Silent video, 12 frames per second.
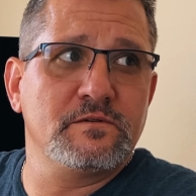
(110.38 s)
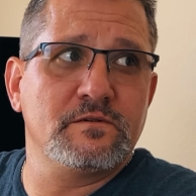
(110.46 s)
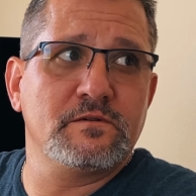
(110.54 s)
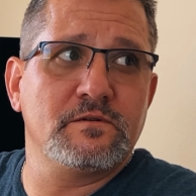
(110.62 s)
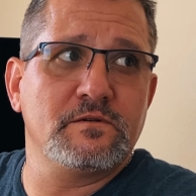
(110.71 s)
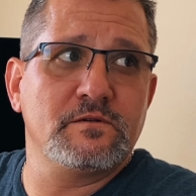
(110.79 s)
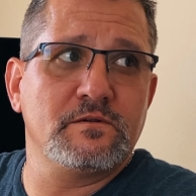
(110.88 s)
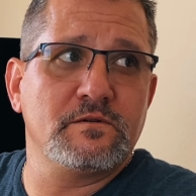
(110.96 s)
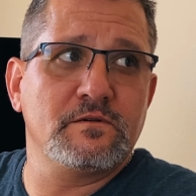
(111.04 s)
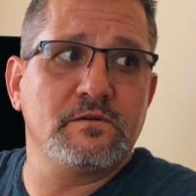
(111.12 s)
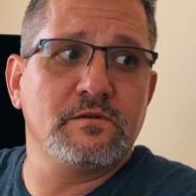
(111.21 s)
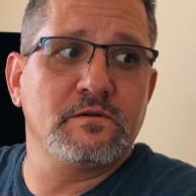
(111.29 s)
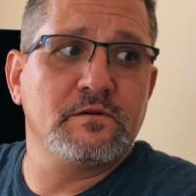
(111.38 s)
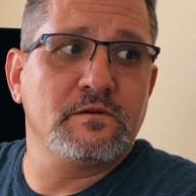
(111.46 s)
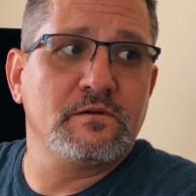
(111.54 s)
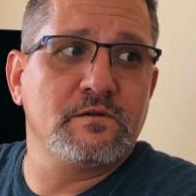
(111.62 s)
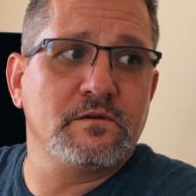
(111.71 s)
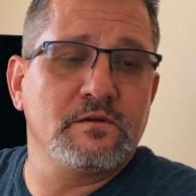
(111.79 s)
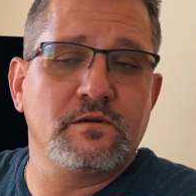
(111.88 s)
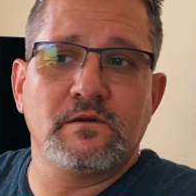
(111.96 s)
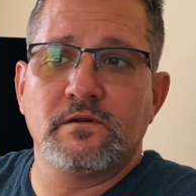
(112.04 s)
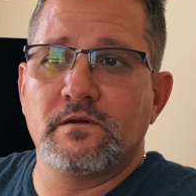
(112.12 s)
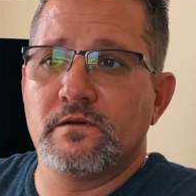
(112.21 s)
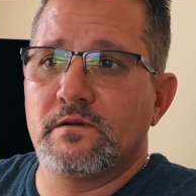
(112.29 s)

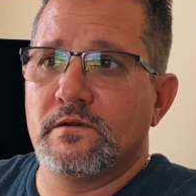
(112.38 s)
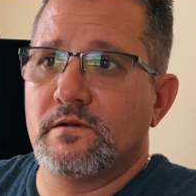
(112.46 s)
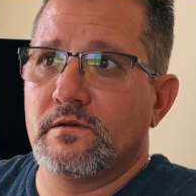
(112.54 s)
No one is speaking in this clip.